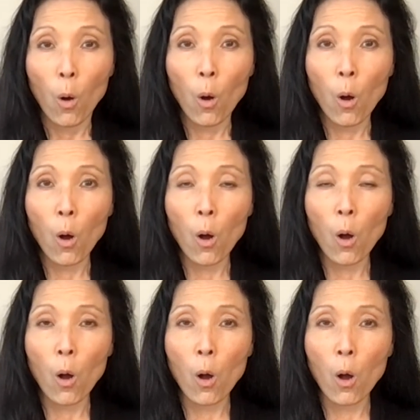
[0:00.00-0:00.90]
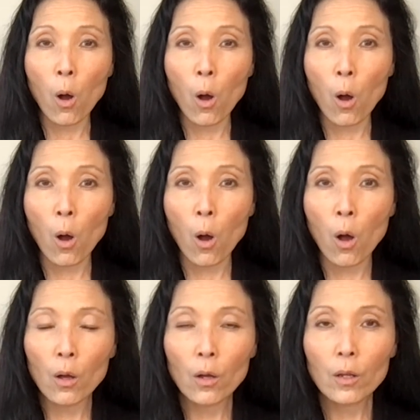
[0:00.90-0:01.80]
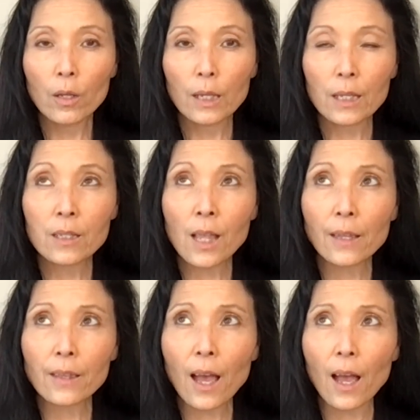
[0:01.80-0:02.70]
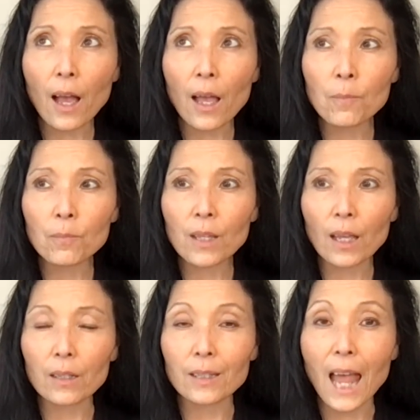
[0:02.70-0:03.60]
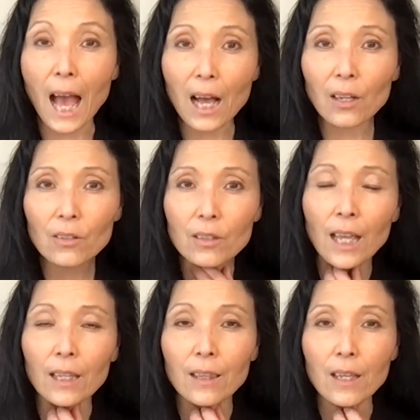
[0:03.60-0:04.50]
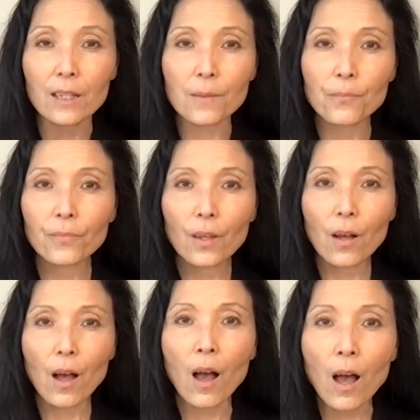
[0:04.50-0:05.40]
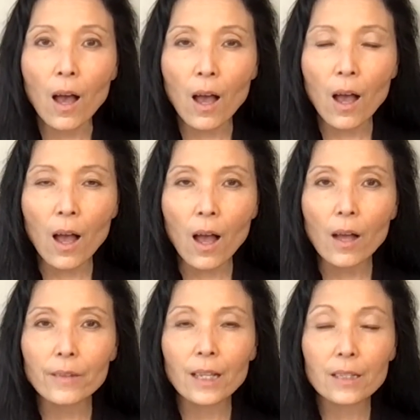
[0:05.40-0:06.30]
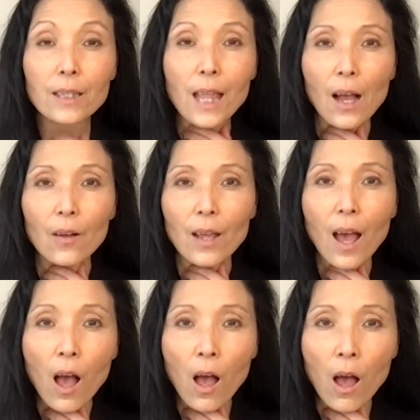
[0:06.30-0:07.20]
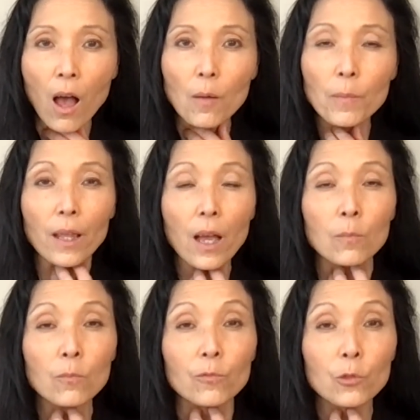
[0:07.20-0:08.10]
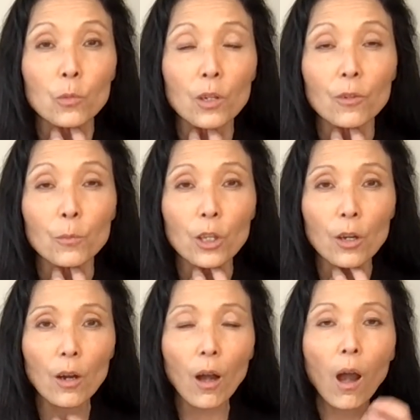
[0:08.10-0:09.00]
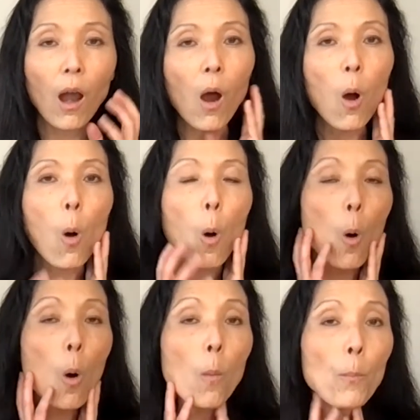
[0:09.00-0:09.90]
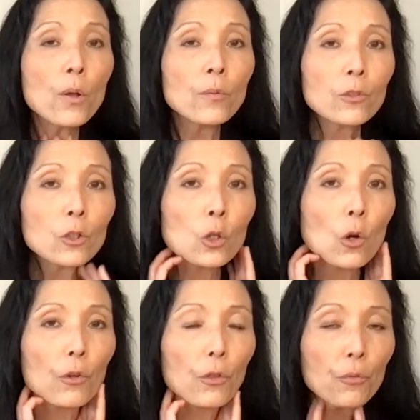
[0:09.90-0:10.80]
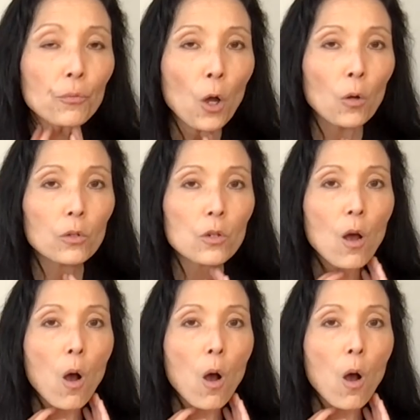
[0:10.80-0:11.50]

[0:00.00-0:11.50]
Oh, it's not that I'm like loud like this. That's loud. But I'm doing it from here. Open your throat.